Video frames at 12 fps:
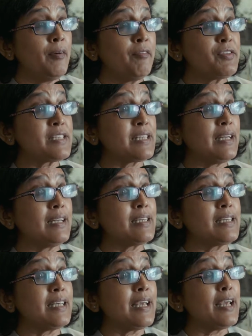
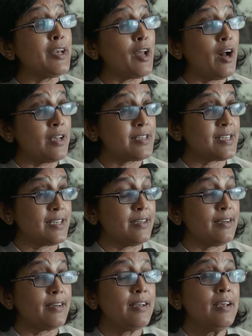facility in
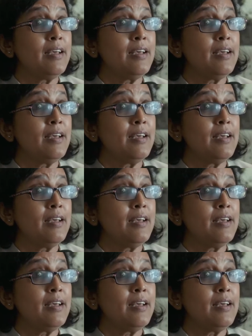Austin.